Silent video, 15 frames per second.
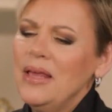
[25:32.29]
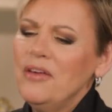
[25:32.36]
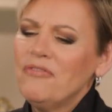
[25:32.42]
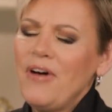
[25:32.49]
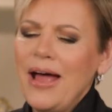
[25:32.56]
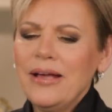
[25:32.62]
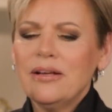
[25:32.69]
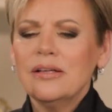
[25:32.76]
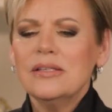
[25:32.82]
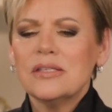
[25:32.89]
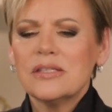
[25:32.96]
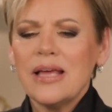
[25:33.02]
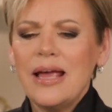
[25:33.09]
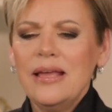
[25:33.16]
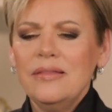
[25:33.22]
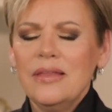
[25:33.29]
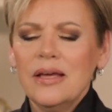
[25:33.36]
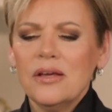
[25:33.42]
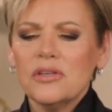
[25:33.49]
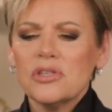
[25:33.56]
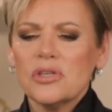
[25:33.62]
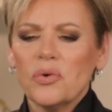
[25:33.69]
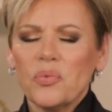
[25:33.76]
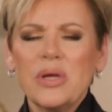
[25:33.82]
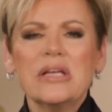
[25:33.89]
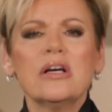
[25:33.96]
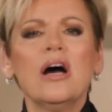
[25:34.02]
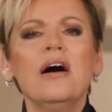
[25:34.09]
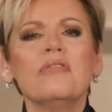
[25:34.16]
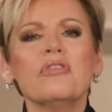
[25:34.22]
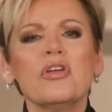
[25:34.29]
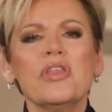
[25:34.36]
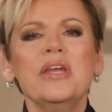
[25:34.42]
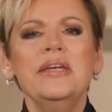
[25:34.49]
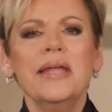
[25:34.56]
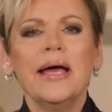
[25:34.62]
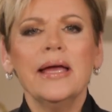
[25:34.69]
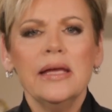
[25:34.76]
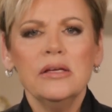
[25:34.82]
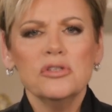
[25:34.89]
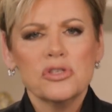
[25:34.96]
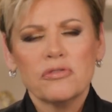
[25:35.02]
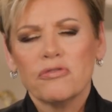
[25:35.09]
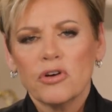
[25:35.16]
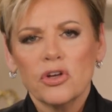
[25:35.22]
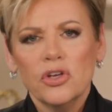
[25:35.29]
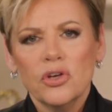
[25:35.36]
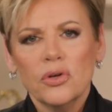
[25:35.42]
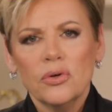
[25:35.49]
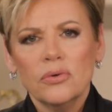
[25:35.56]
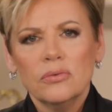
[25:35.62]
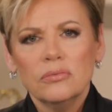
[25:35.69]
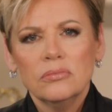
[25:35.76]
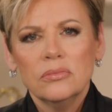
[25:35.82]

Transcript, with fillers: if I could say this, recover the days for you.